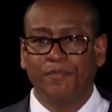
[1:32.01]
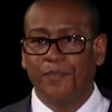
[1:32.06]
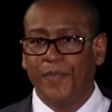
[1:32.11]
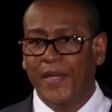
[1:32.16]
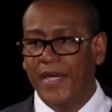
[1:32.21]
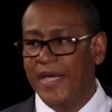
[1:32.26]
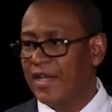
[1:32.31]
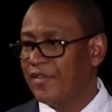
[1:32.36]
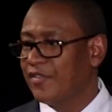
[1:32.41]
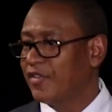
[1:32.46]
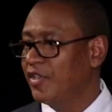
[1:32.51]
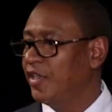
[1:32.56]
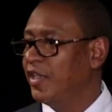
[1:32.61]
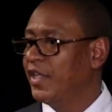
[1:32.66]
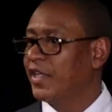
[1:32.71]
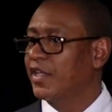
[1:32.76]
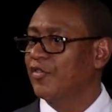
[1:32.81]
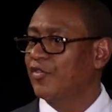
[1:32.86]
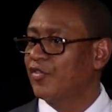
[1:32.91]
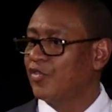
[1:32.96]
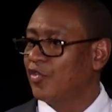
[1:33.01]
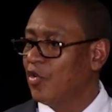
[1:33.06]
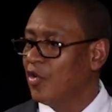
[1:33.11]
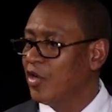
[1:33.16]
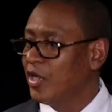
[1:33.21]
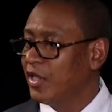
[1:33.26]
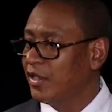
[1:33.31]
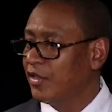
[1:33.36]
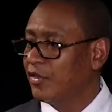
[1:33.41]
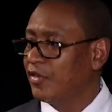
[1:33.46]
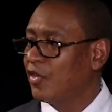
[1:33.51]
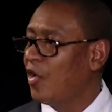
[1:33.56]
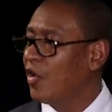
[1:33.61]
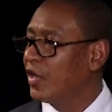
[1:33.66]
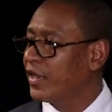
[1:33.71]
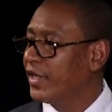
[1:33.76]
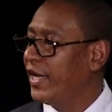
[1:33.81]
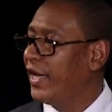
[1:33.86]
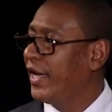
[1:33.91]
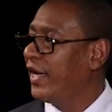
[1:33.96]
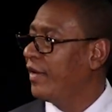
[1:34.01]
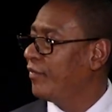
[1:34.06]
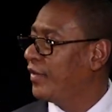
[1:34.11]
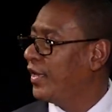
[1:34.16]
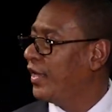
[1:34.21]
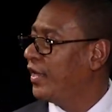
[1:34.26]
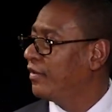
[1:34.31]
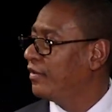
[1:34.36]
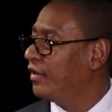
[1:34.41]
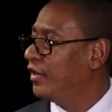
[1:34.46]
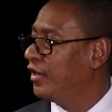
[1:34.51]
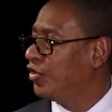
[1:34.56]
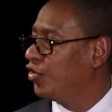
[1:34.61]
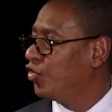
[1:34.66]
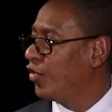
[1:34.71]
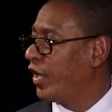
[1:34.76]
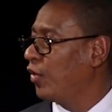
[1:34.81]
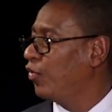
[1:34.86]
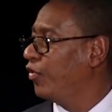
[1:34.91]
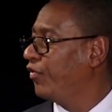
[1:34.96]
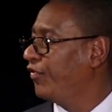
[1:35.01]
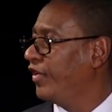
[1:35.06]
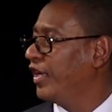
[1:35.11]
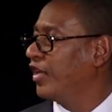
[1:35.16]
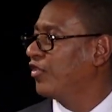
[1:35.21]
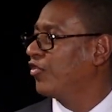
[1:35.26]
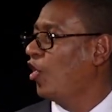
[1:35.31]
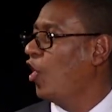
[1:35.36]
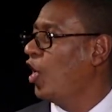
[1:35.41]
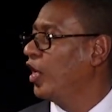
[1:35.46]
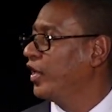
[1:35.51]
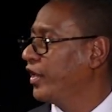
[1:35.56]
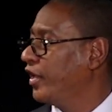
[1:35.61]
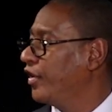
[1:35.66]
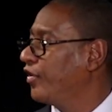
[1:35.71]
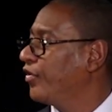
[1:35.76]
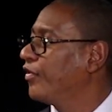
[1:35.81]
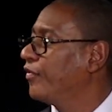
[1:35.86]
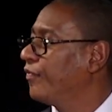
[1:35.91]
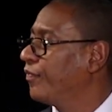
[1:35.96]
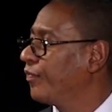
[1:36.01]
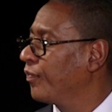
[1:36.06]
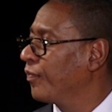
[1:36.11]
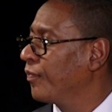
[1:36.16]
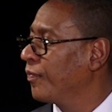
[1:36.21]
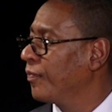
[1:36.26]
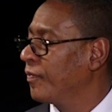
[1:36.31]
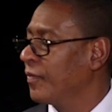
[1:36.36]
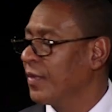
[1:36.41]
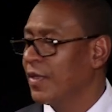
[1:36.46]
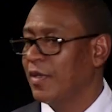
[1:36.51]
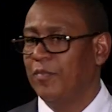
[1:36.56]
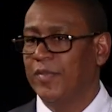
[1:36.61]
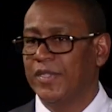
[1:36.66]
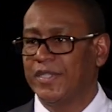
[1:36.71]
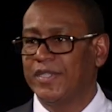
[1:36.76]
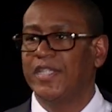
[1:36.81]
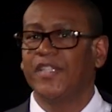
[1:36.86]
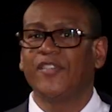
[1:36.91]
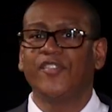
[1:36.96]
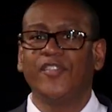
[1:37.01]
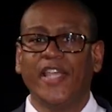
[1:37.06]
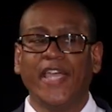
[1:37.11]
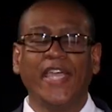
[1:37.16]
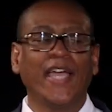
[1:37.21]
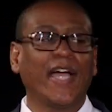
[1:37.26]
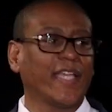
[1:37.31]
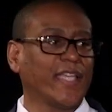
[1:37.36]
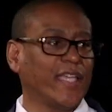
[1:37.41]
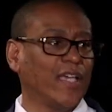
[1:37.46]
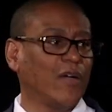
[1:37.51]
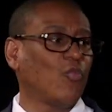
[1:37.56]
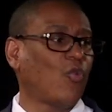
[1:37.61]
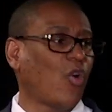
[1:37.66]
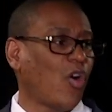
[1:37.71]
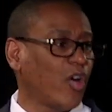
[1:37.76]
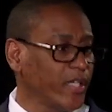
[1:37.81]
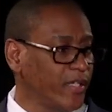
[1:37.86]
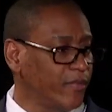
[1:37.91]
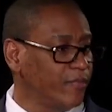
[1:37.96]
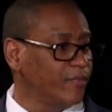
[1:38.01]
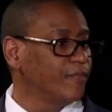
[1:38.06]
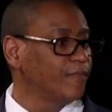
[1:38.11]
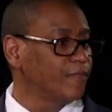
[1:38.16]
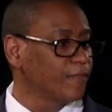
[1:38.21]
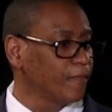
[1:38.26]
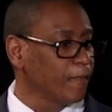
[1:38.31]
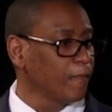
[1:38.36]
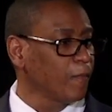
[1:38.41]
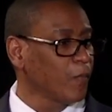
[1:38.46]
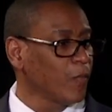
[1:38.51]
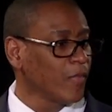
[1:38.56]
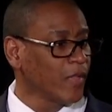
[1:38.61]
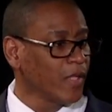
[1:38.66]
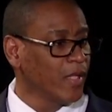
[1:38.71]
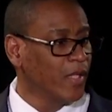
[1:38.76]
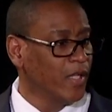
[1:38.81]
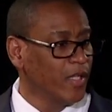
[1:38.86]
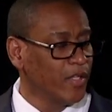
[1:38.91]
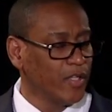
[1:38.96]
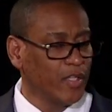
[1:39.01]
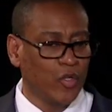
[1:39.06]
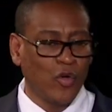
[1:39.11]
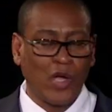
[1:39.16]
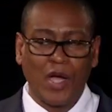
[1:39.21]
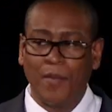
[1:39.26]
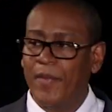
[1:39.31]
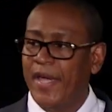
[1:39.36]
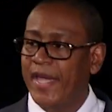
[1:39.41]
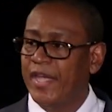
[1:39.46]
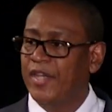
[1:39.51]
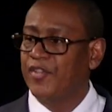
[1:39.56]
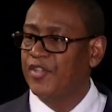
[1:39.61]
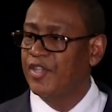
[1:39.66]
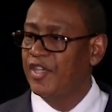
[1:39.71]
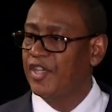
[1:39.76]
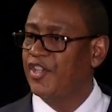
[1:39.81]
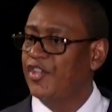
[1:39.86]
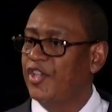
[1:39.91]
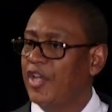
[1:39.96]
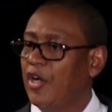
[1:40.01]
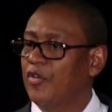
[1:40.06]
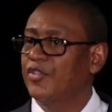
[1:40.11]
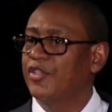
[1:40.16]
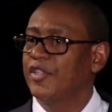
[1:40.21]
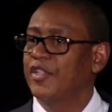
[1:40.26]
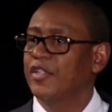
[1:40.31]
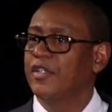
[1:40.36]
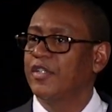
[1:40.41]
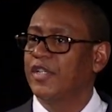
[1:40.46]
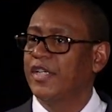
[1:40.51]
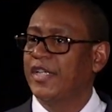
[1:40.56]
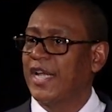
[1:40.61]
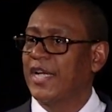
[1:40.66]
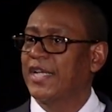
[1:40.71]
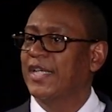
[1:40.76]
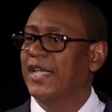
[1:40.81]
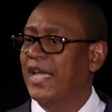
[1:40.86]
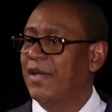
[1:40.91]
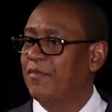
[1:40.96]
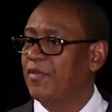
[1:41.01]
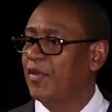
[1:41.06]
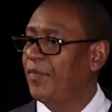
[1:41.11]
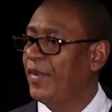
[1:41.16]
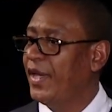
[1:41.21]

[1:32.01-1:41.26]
passed a liquor store and the thought came that a drink will fix all of this. But this day I kept walking. I made it to the shelter and I claimed a